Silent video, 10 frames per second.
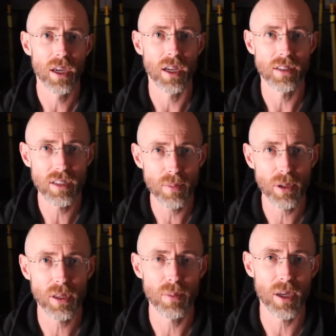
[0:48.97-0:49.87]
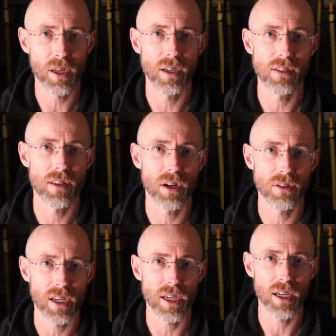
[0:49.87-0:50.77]
it's typically because they are
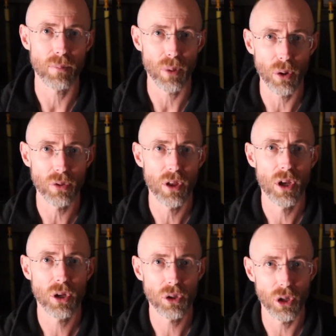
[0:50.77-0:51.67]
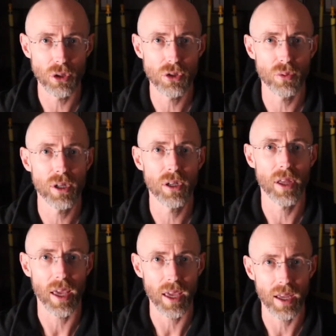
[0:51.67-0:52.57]
taking both
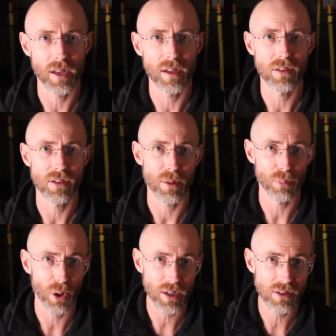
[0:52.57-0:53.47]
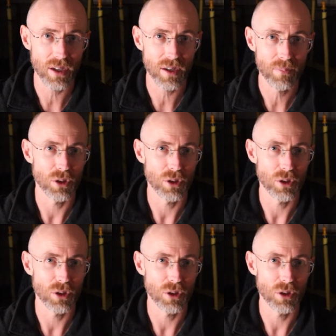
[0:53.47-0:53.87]
Clozaril and Zyprexa,